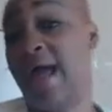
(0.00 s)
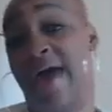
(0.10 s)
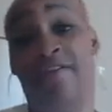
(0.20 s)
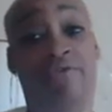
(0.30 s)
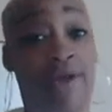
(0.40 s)

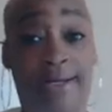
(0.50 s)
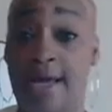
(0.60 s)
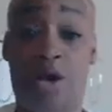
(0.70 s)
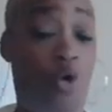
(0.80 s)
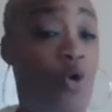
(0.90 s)
and then write
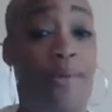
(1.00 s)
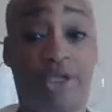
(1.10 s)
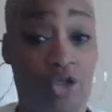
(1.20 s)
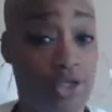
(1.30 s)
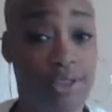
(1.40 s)
down a whole bunch
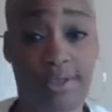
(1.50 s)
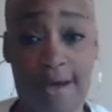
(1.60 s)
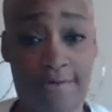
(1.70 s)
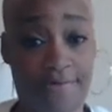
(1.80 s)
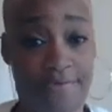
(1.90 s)
of good
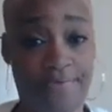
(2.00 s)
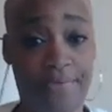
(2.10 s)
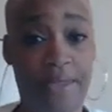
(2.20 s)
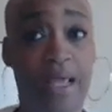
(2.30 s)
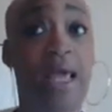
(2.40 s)
stuff.
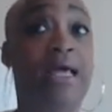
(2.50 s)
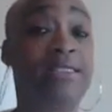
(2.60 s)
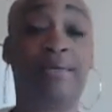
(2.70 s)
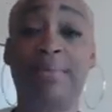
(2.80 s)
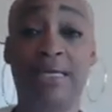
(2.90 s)
And
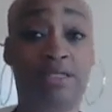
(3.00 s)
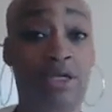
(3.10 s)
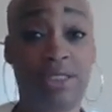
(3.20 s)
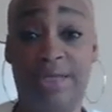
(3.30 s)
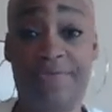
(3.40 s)
some days the
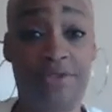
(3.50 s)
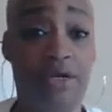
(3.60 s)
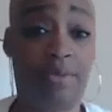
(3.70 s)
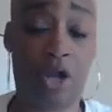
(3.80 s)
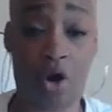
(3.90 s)
good stuff is going
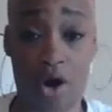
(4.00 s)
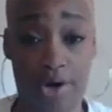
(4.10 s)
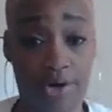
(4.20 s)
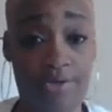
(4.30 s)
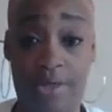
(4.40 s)
to be
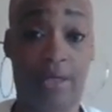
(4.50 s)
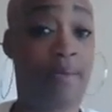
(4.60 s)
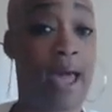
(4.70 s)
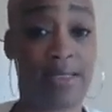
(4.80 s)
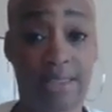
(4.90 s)
harder than the
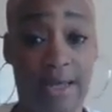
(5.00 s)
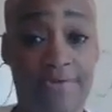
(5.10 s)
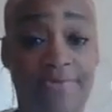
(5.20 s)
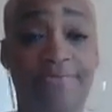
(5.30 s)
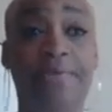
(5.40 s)
bad
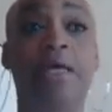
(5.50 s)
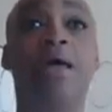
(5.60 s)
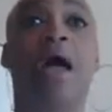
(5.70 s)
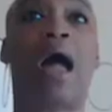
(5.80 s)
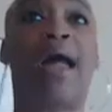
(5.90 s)
stuff.
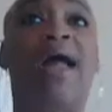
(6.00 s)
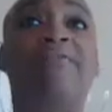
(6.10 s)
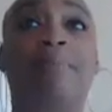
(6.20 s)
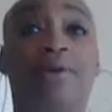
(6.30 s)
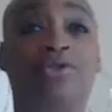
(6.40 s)
I have
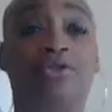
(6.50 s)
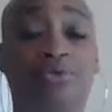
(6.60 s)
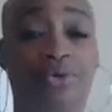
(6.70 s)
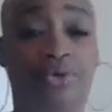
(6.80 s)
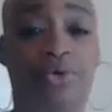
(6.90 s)
a personal
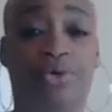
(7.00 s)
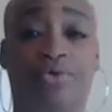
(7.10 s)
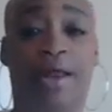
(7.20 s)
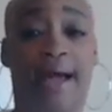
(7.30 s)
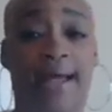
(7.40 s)
rule
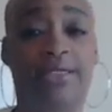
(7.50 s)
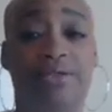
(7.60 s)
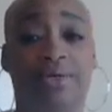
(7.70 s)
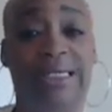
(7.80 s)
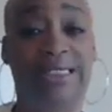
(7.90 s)
that I
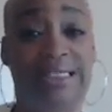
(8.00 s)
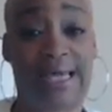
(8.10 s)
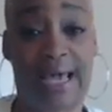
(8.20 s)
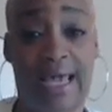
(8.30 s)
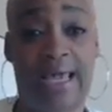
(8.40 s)
do each
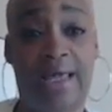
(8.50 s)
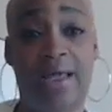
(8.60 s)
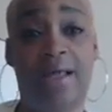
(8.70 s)
day.